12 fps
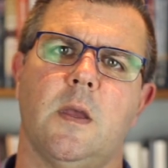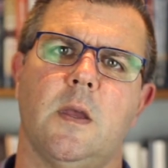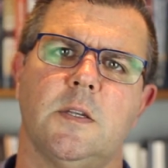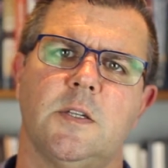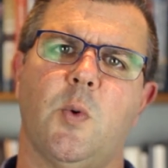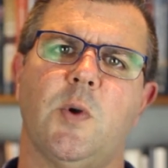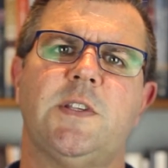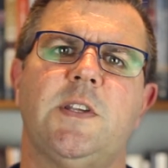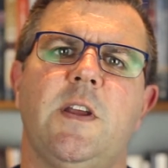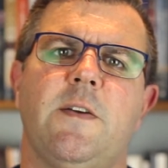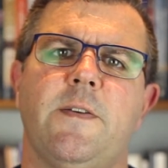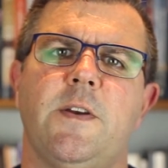So, what's the
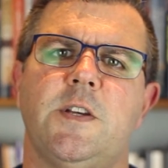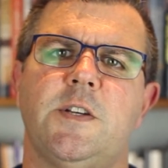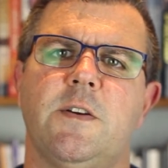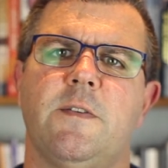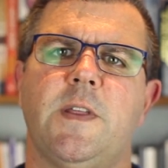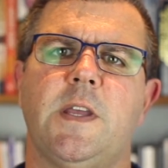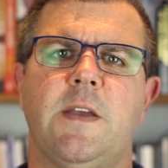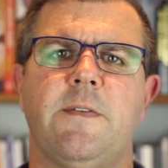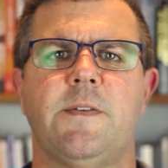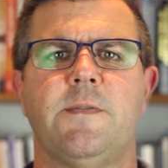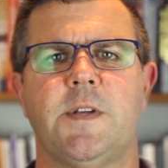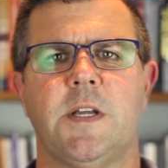definition of the
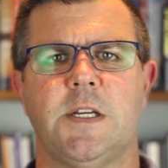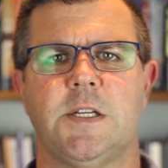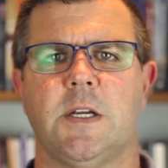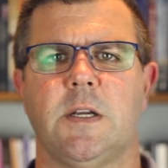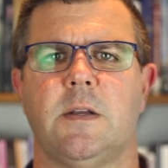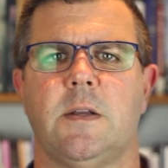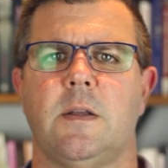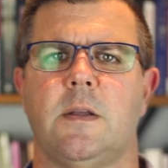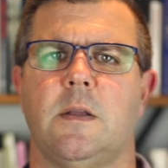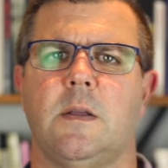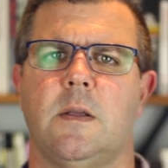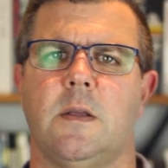gift of teaching?
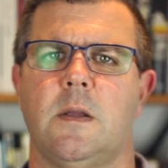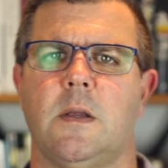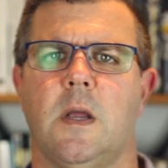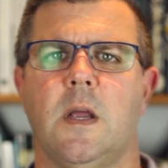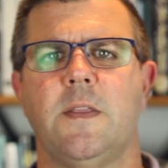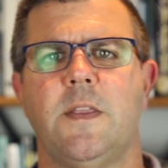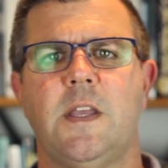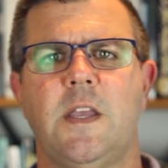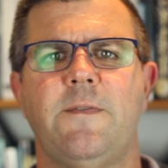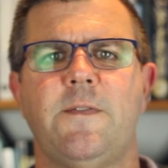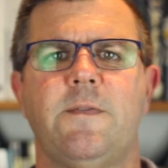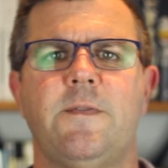The
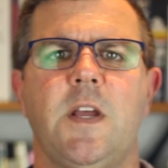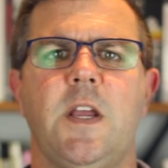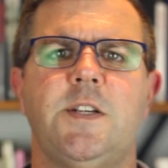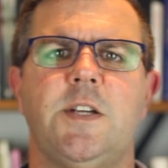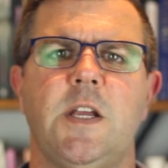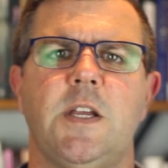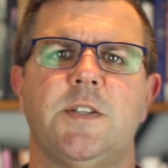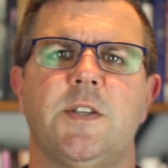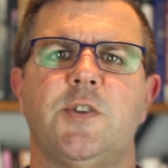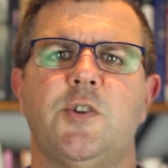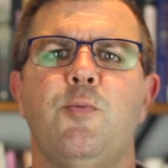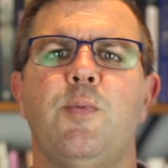gift of teaching is the
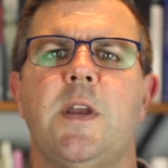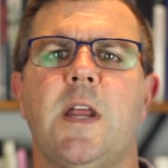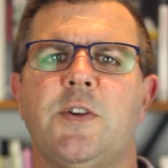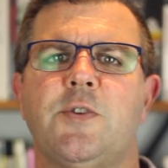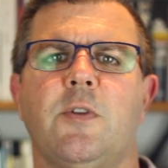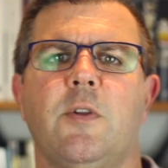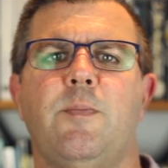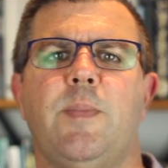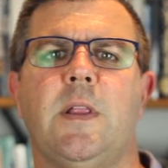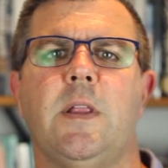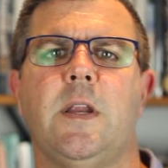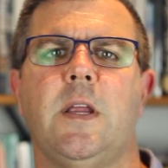supernatural
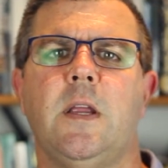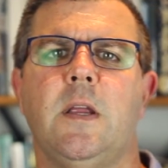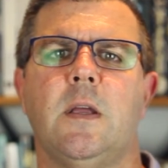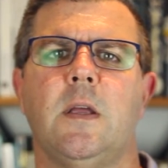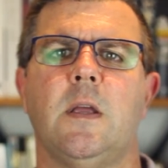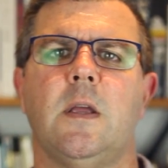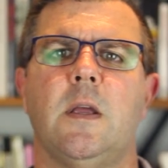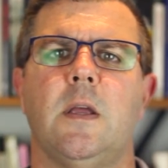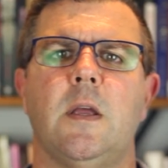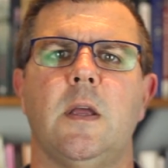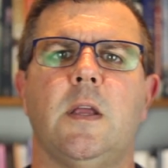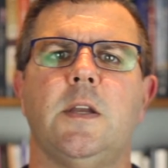ability
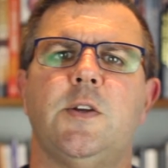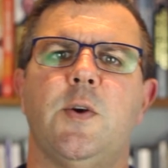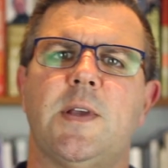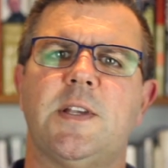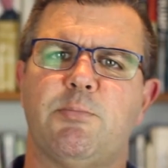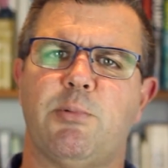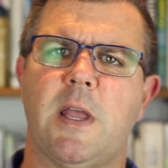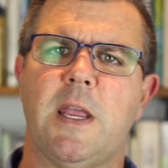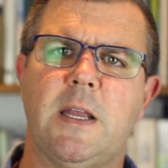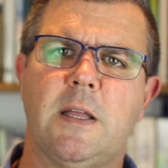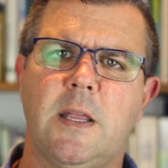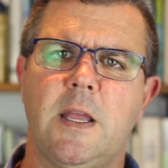to explain
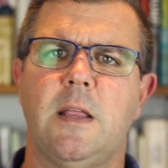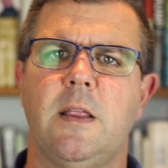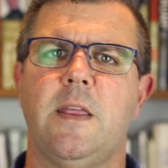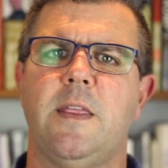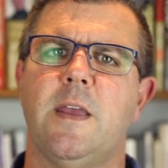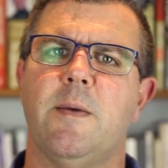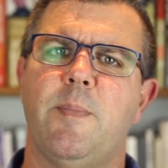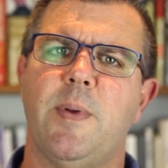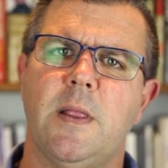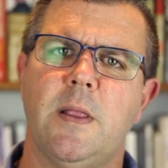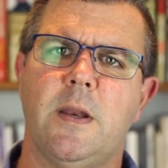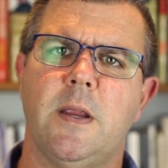clearly the
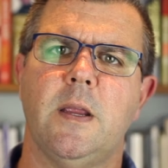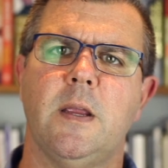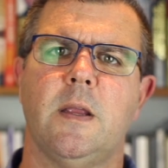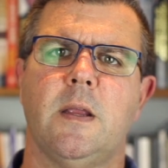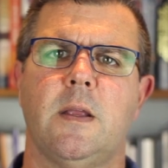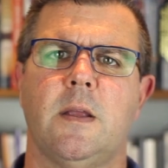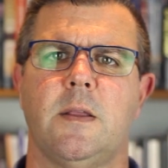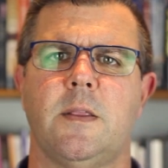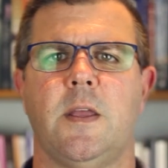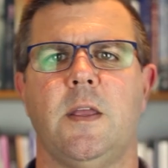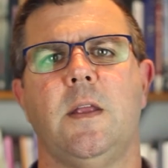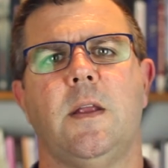ability,
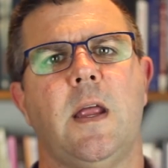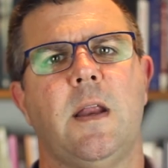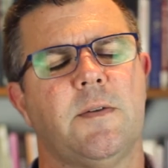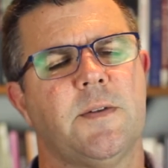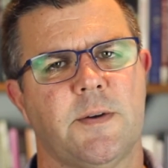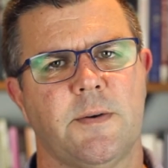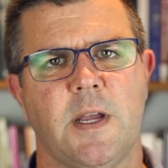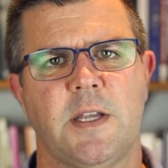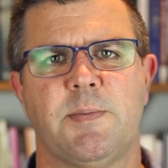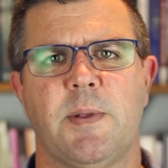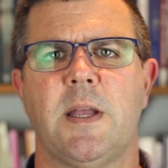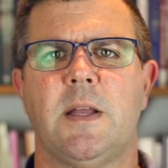the and sorry,
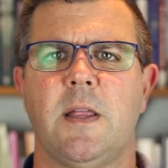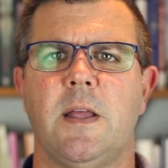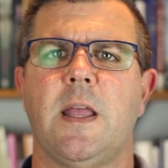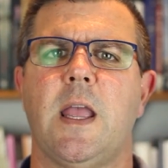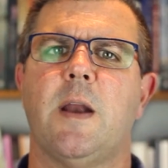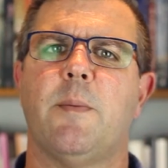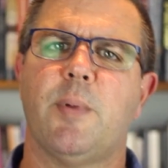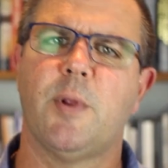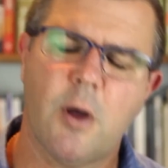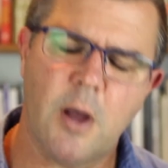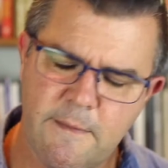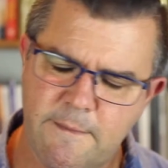explain clearly and
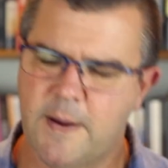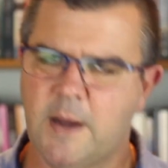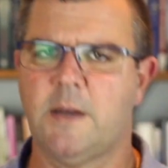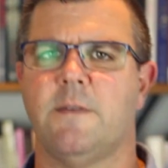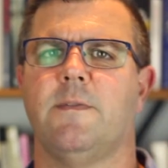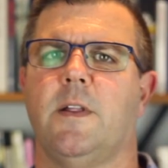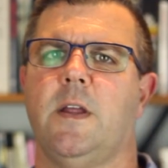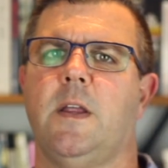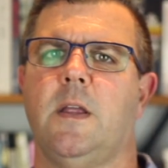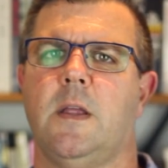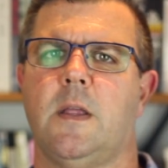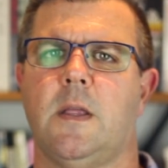apply effectively
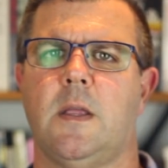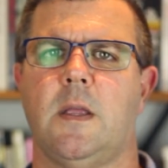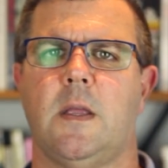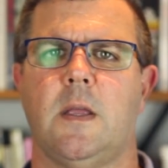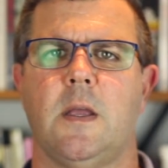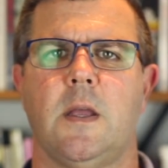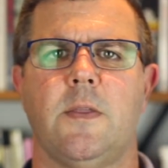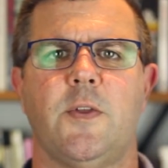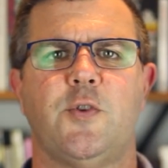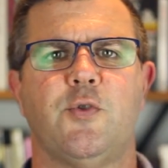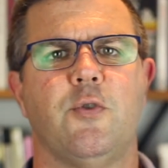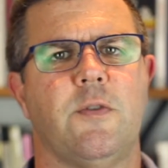the
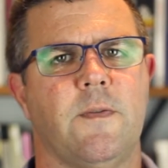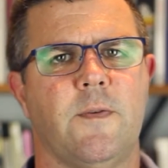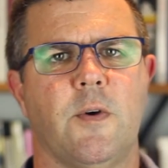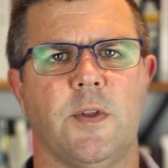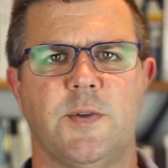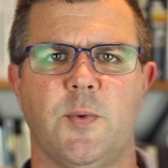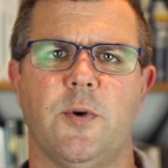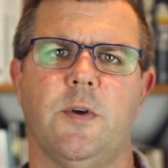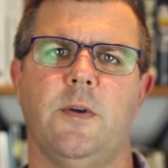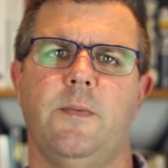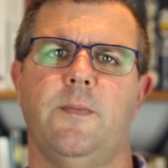truth of God's word.